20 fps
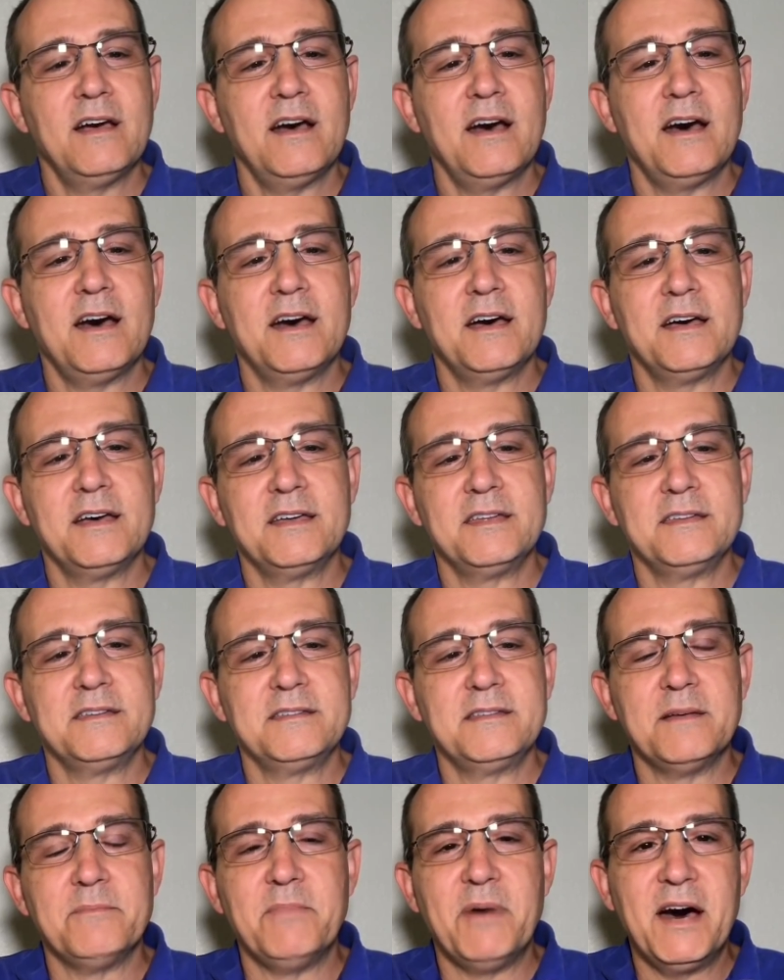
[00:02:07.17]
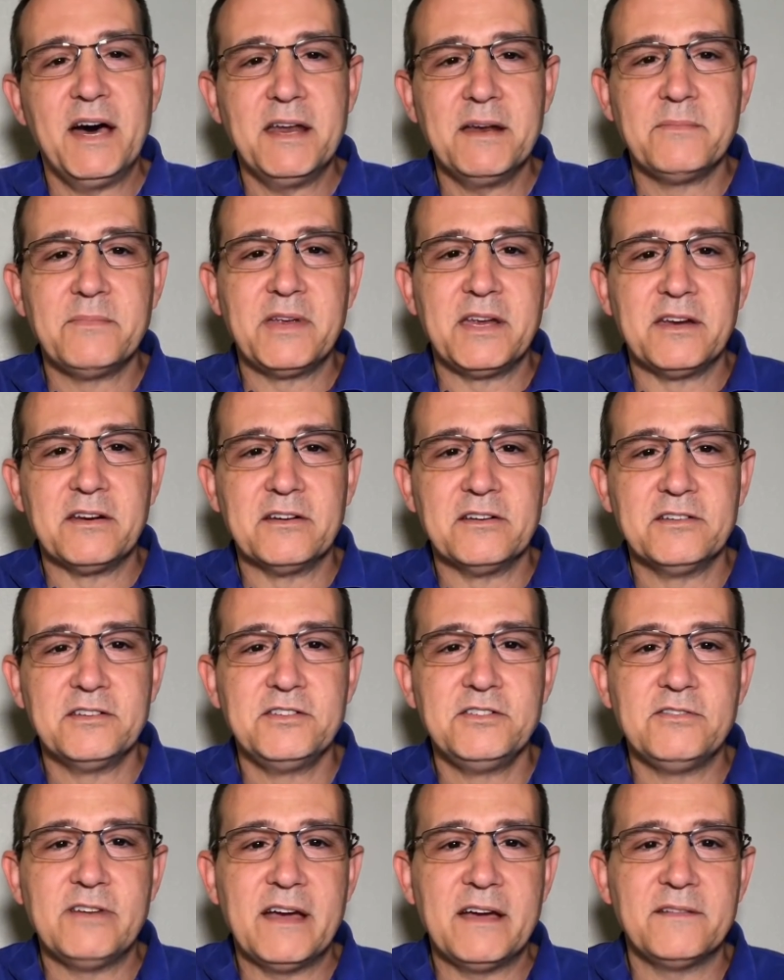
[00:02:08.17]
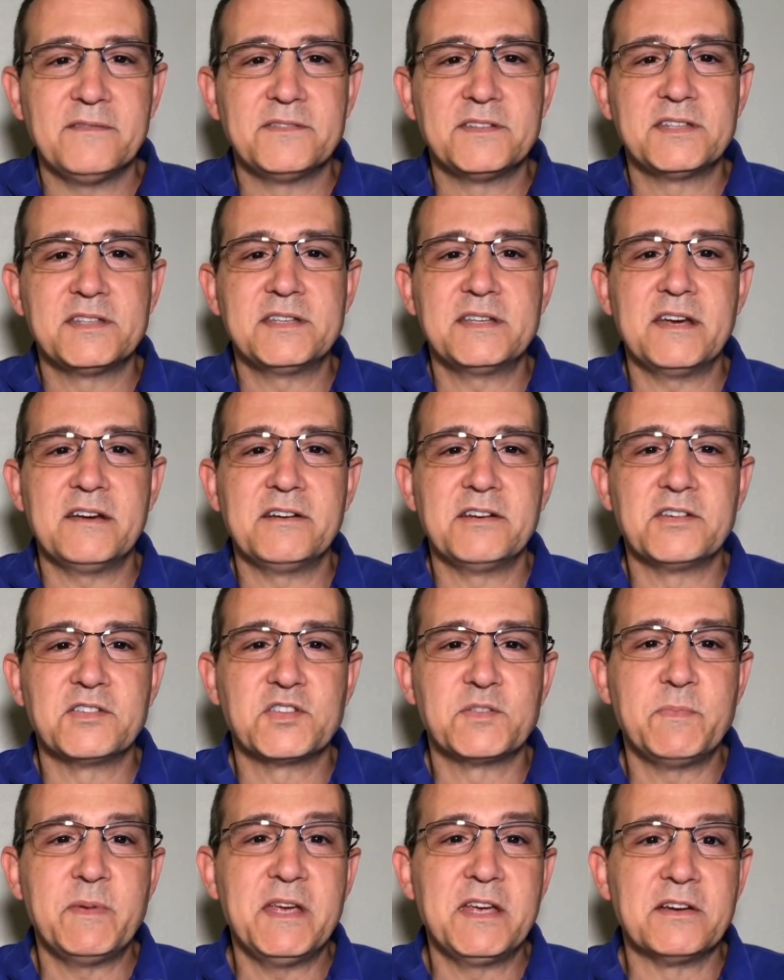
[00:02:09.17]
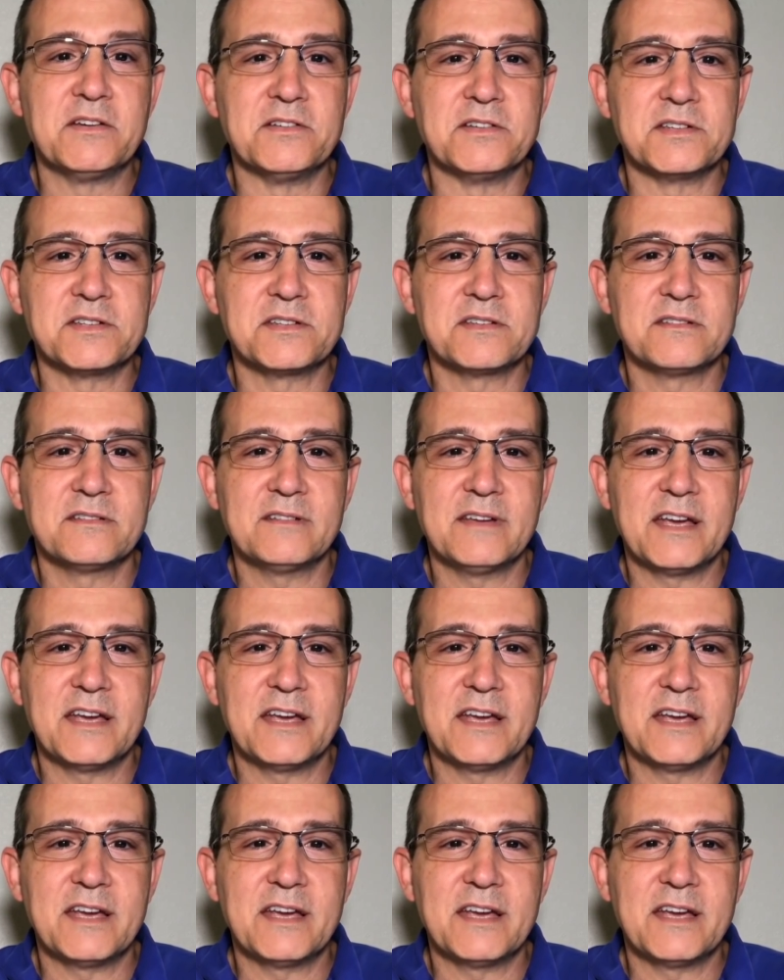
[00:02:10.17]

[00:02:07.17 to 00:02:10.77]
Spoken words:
On the bottom here, you have stereo speakers.